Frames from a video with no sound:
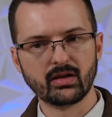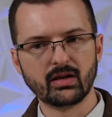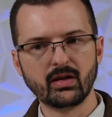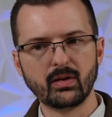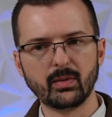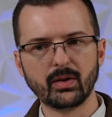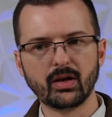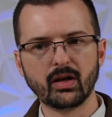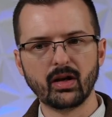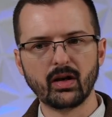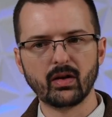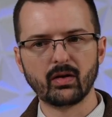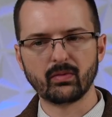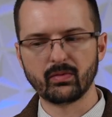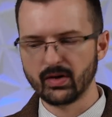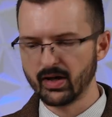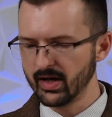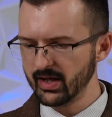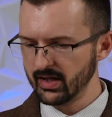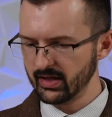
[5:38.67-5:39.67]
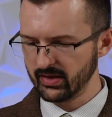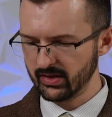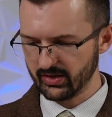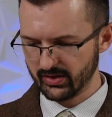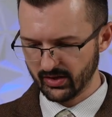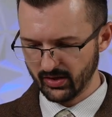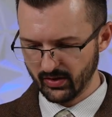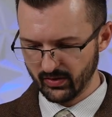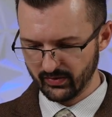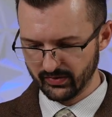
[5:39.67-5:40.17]
Here we go, right?
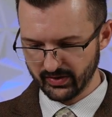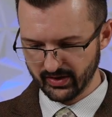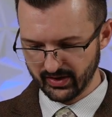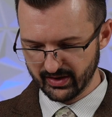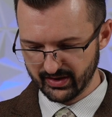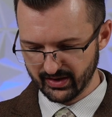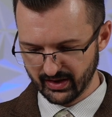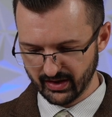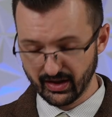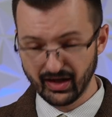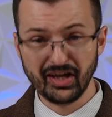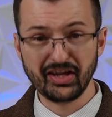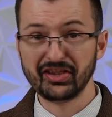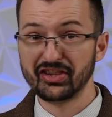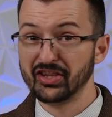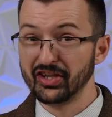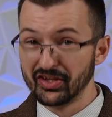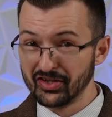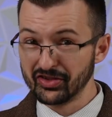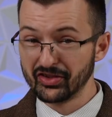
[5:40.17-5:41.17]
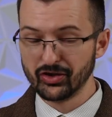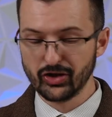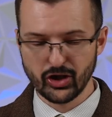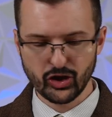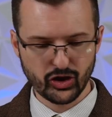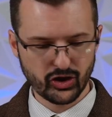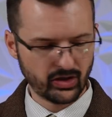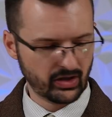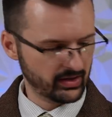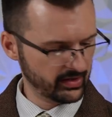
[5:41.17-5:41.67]
So this
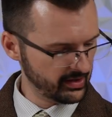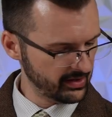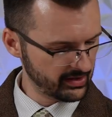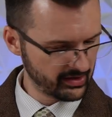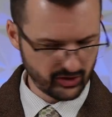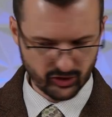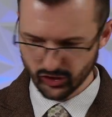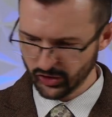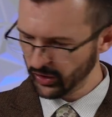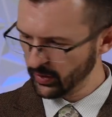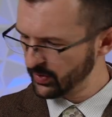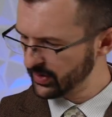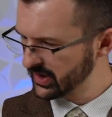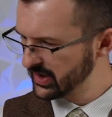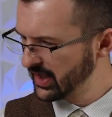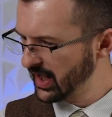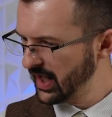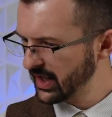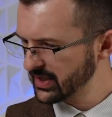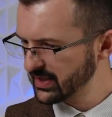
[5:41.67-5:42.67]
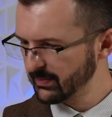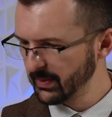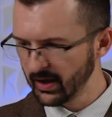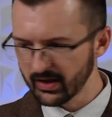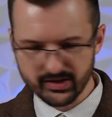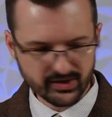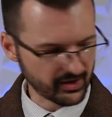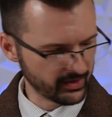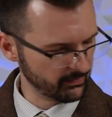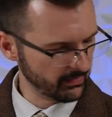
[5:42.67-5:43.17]
this show is not
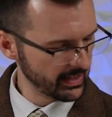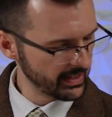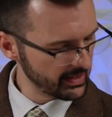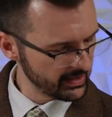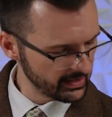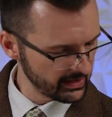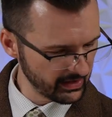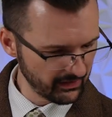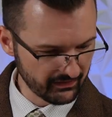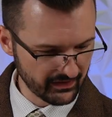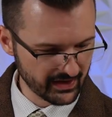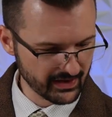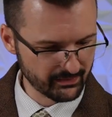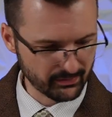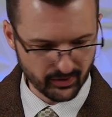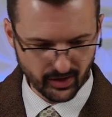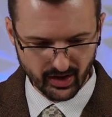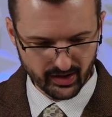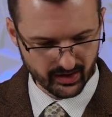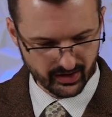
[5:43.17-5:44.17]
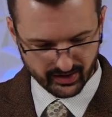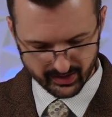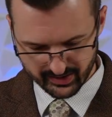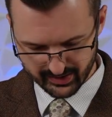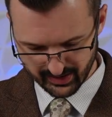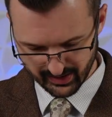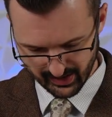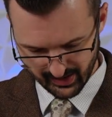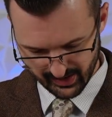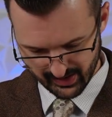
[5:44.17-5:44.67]
sponsored by any of these
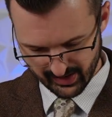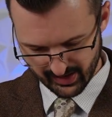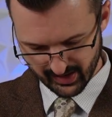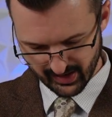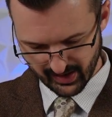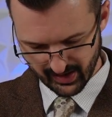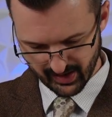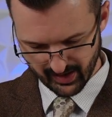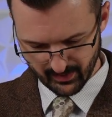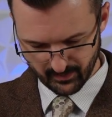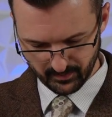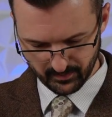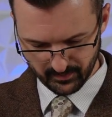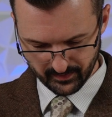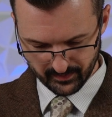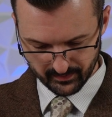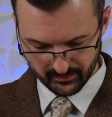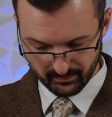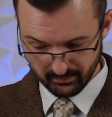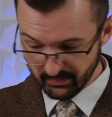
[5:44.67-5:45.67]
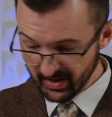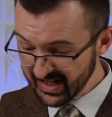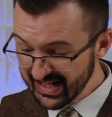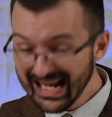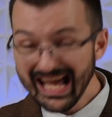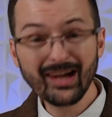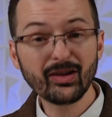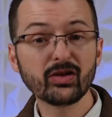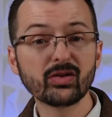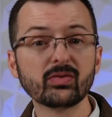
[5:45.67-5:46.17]
products. But
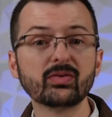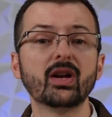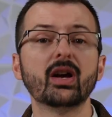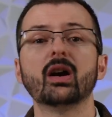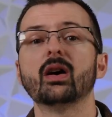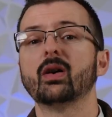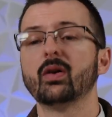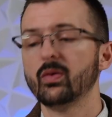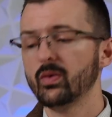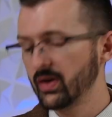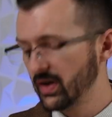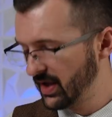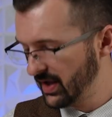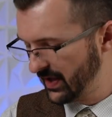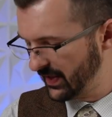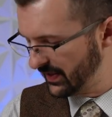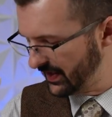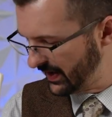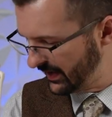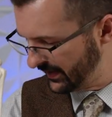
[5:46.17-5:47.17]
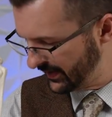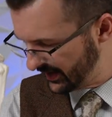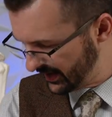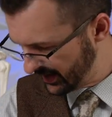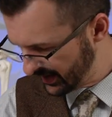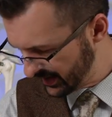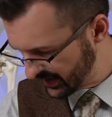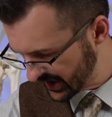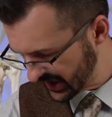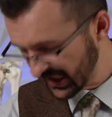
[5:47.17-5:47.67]
now you know that
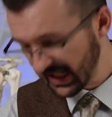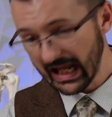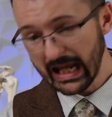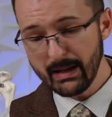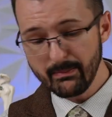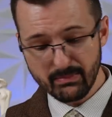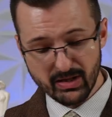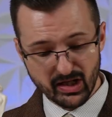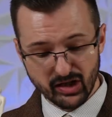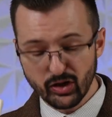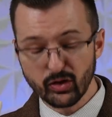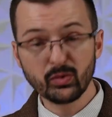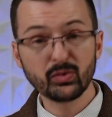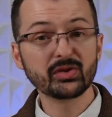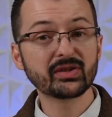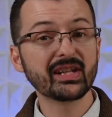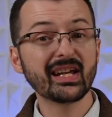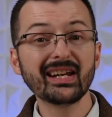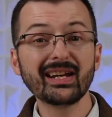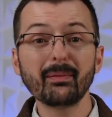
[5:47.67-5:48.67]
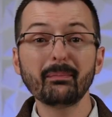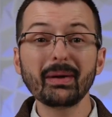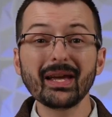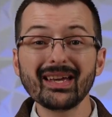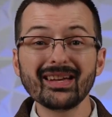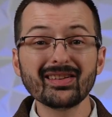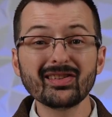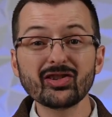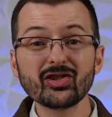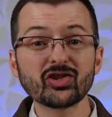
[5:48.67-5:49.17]
this can be used in a
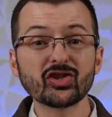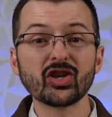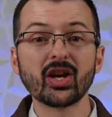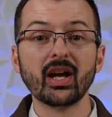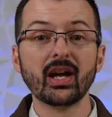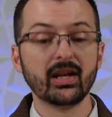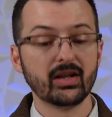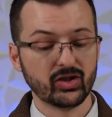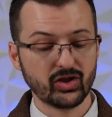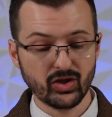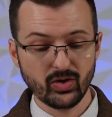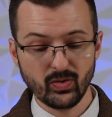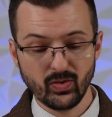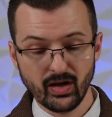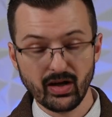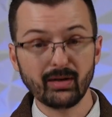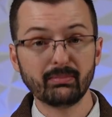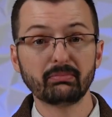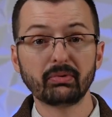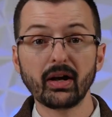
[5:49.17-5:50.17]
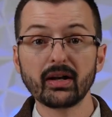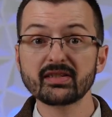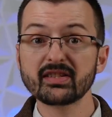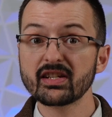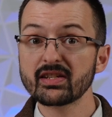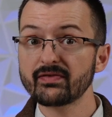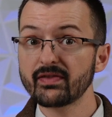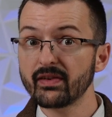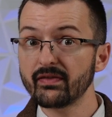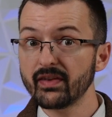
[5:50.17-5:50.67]
pinch to
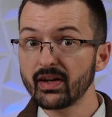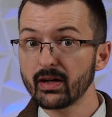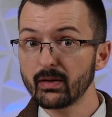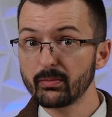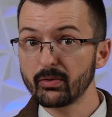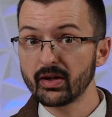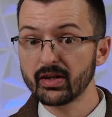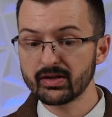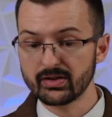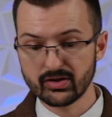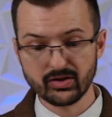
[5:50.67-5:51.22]
process for fingerprints.